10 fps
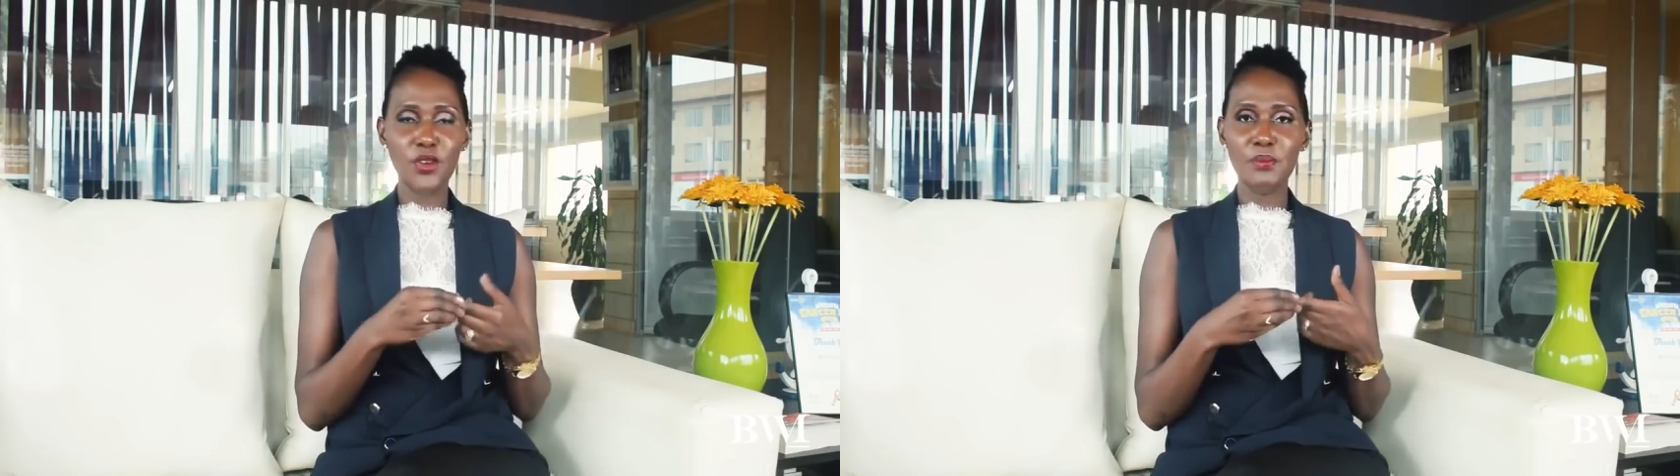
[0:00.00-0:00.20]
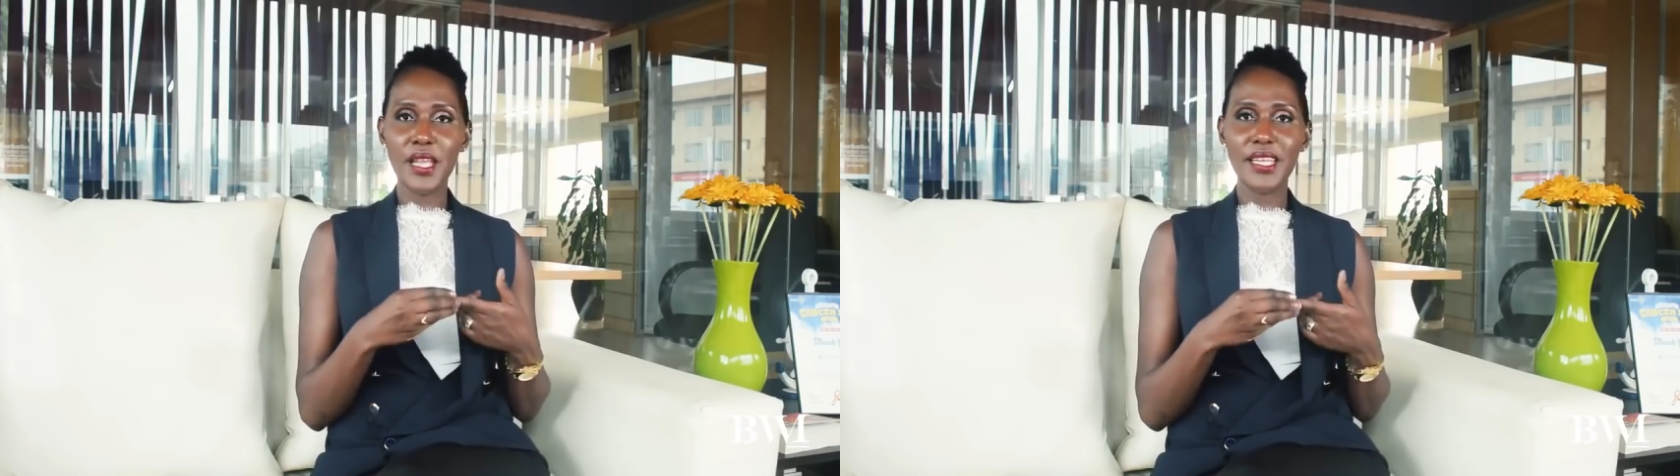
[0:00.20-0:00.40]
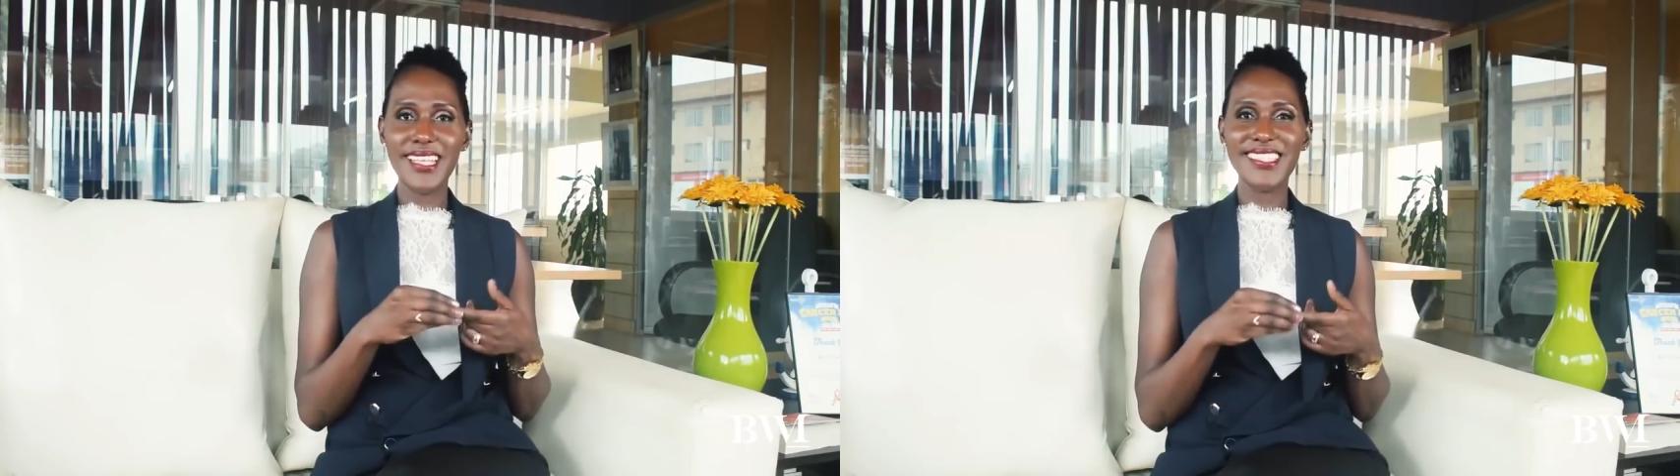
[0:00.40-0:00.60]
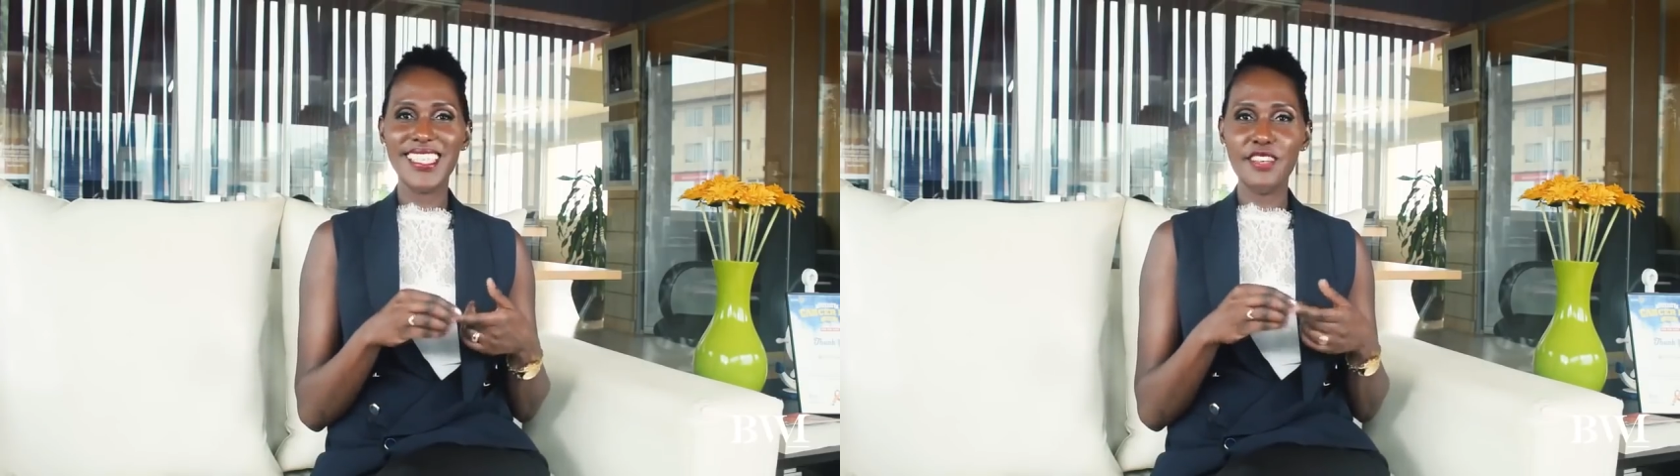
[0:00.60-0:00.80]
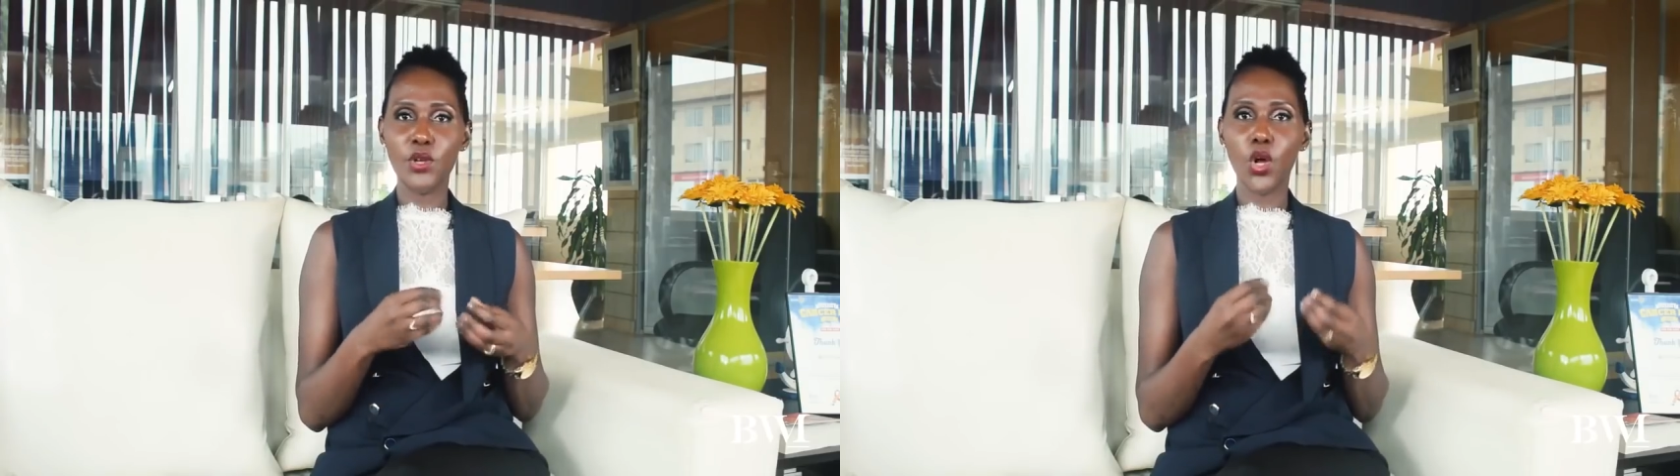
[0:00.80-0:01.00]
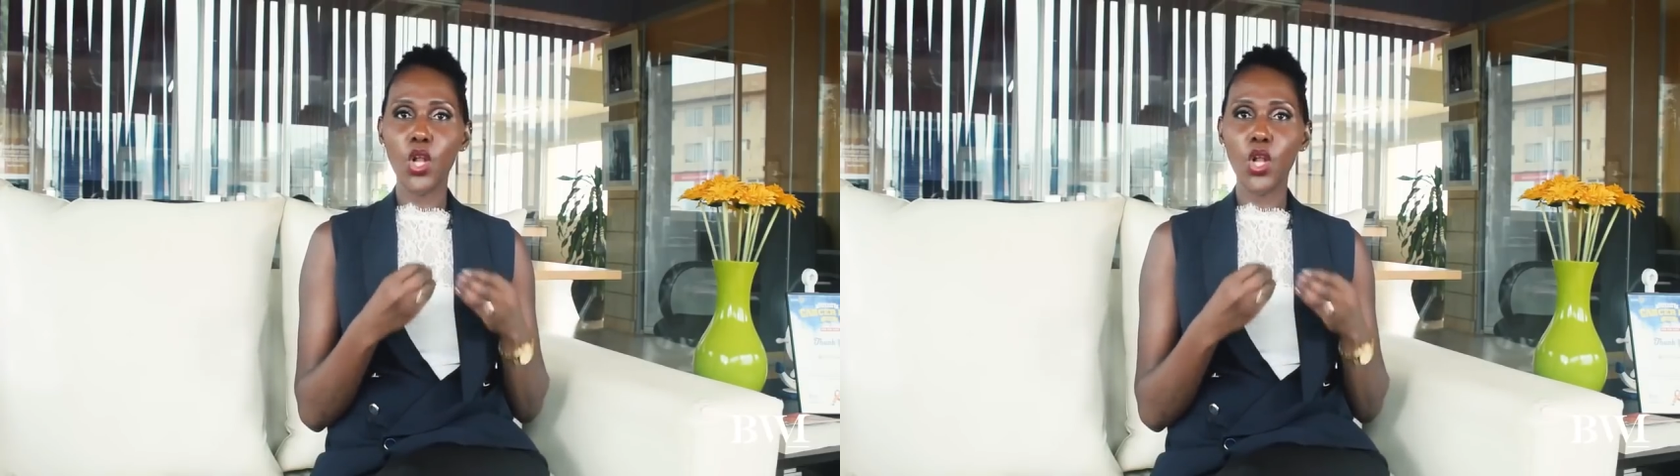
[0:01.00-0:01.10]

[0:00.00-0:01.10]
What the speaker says: Your blood isn't even